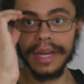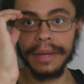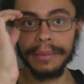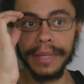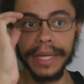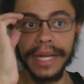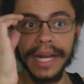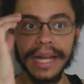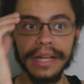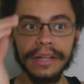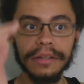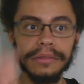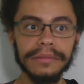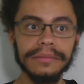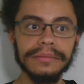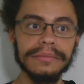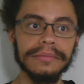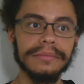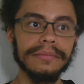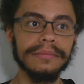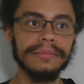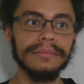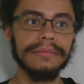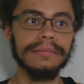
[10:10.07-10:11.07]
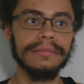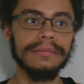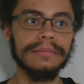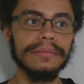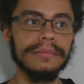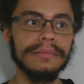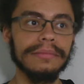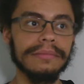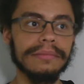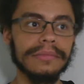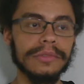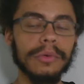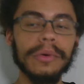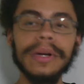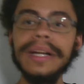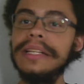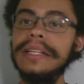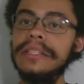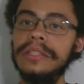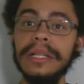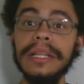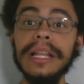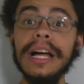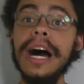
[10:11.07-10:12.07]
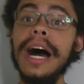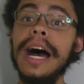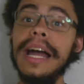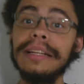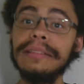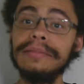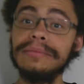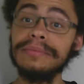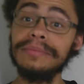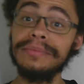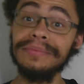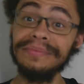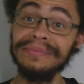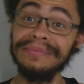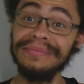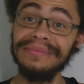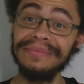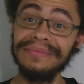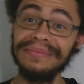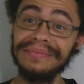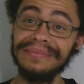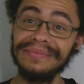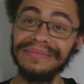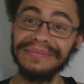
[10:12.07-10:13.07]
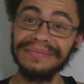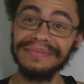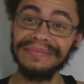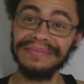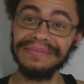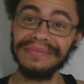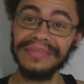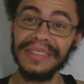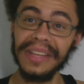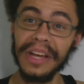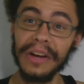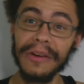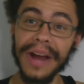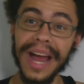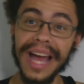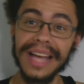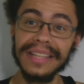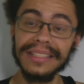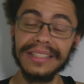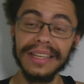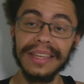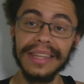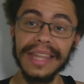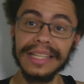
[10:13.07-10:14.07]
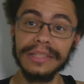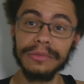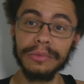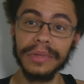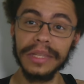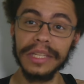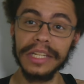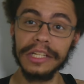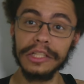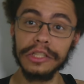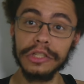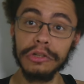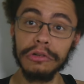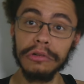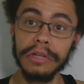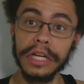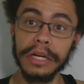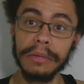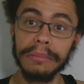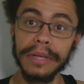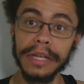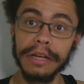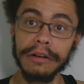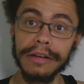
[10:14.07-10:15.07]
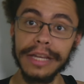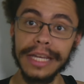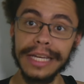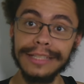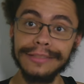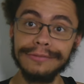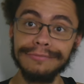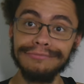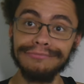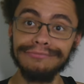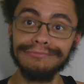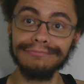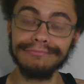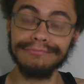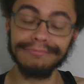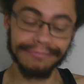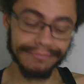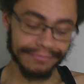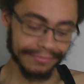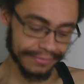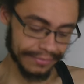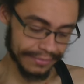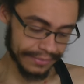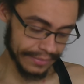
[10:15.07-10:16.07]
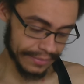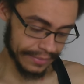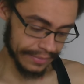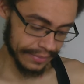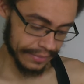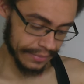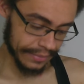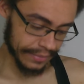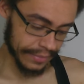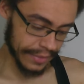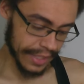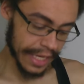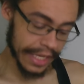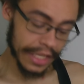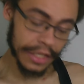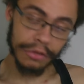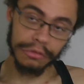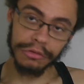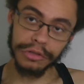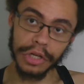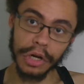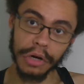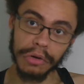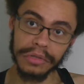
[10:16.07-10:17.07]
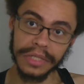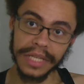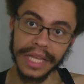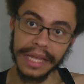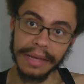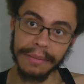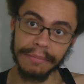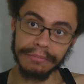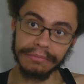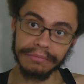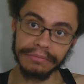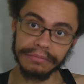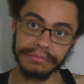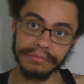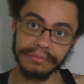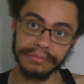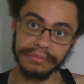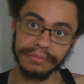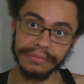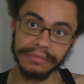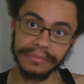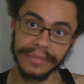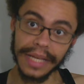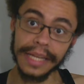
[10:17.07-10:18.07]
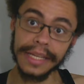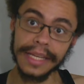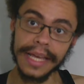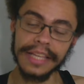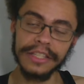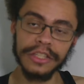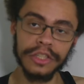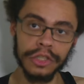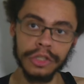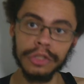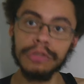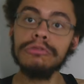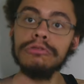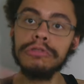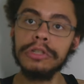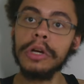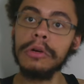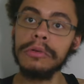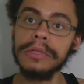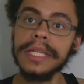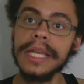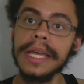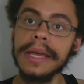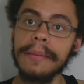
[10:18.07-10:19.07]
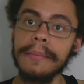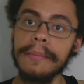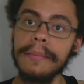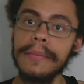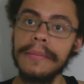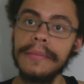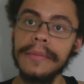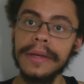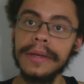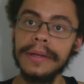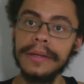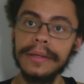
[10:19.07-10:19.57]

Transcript: I mean, I don't. 20 is a lot. Harassing, and that's within a 2-year period. Yet you chose him, and yes, you chose him.